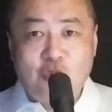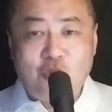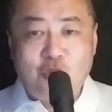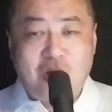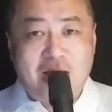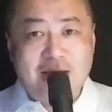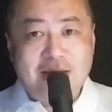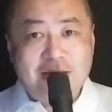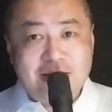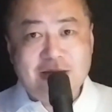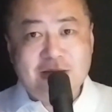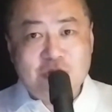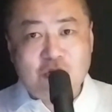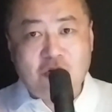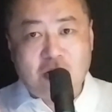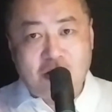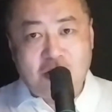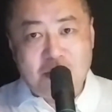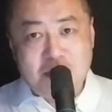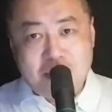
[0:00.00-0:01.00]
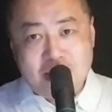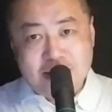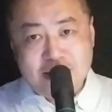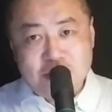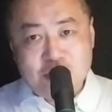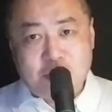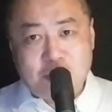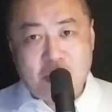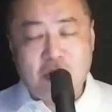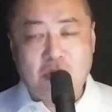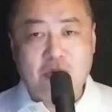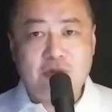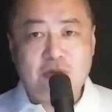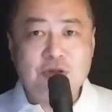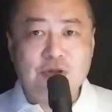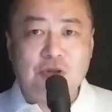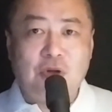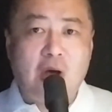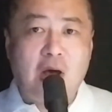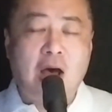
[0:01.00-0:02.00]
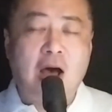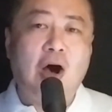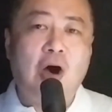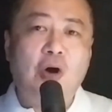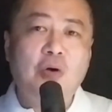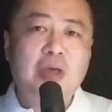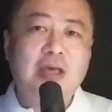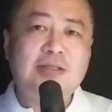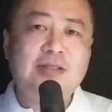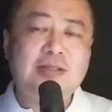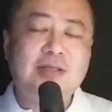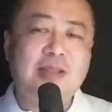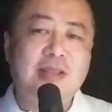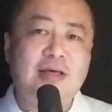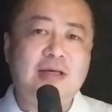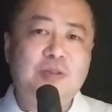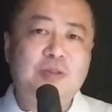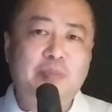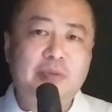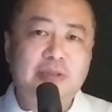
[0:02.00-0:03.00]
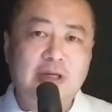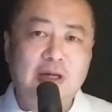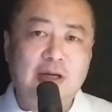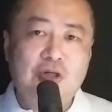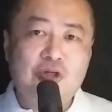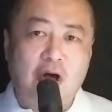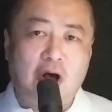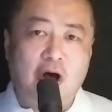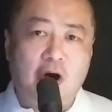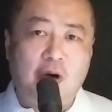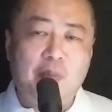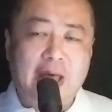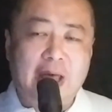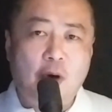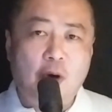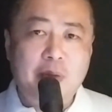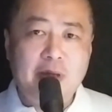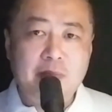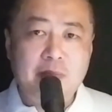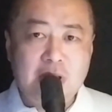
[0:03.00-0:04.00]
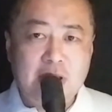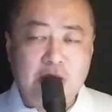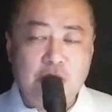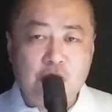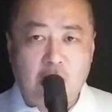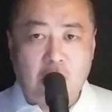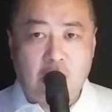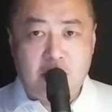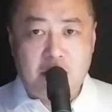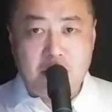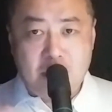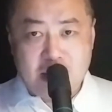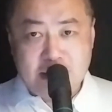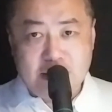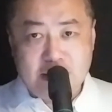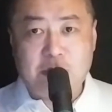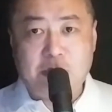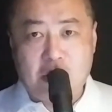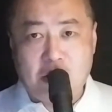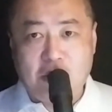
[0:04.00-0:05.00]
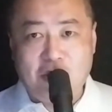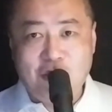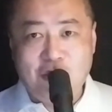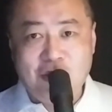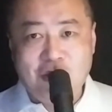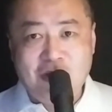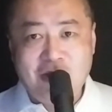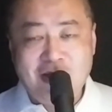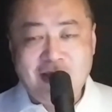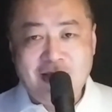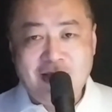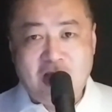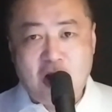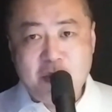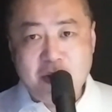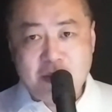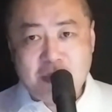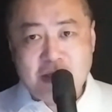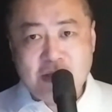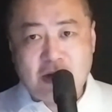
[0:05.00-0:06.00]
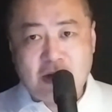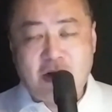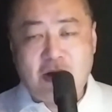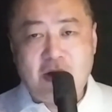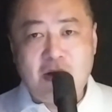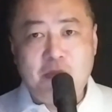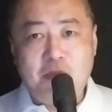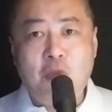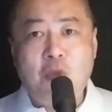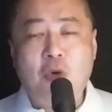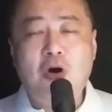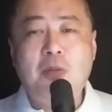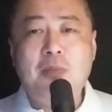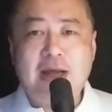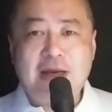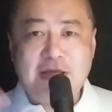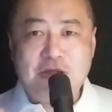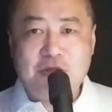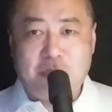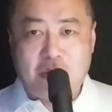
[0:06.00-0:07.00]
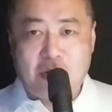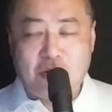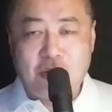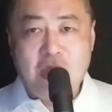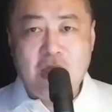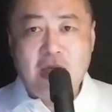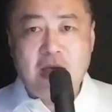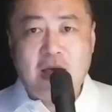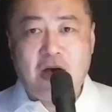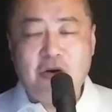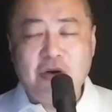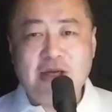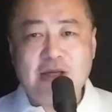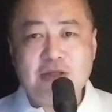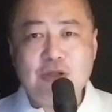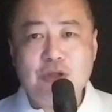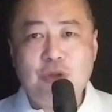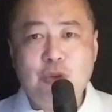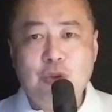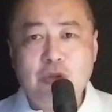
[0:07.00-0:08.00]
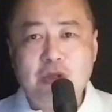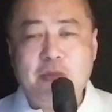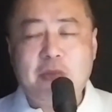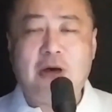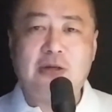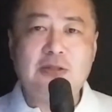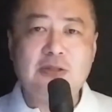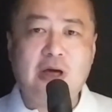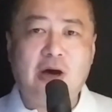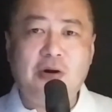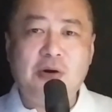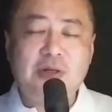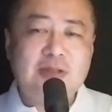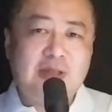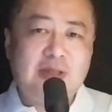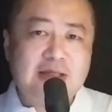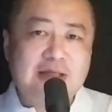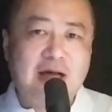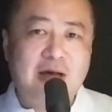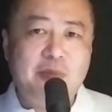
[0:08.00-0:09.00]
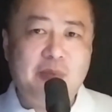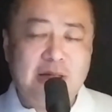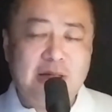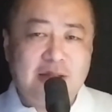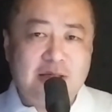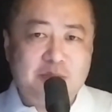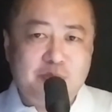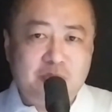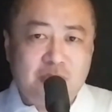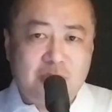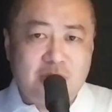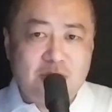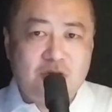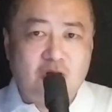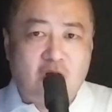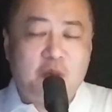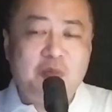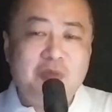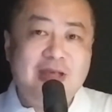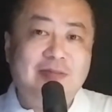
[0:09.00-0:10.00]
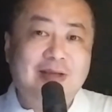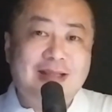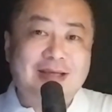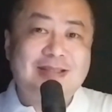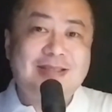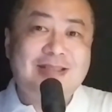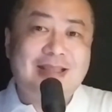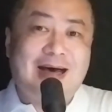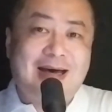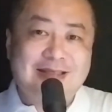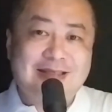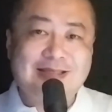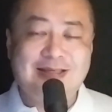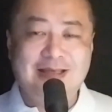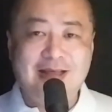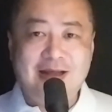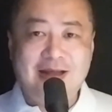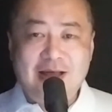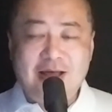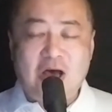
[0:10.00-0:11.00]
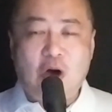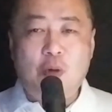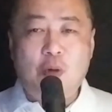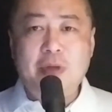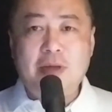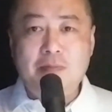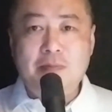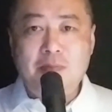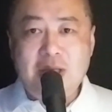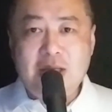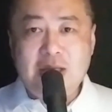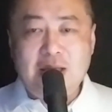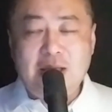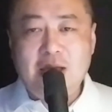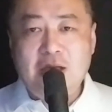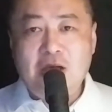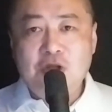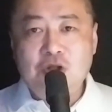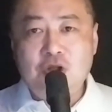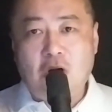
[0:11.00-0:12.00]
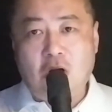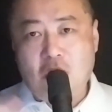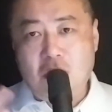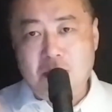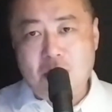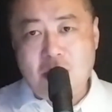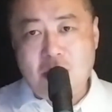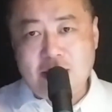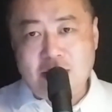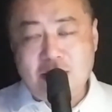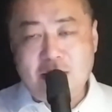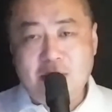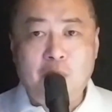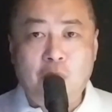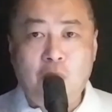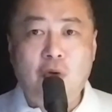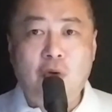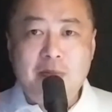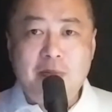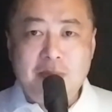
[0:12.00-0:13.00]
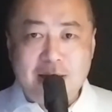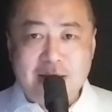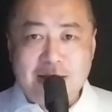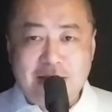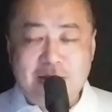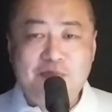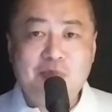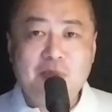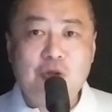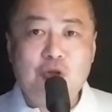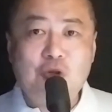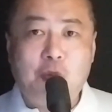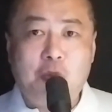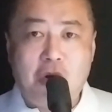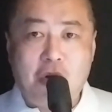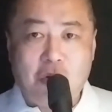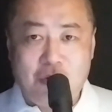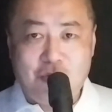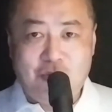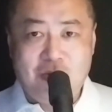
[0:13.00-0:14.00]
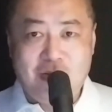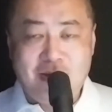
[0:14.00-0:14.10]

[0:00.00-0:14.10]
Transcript: I need to earn money tomorrow. So how is this particular job helping me to earn money tomorrow? Helping me to earn more money tomorrow? How is you, the boss? How is this company, this job, even this task helping me to earn more money tomorrow?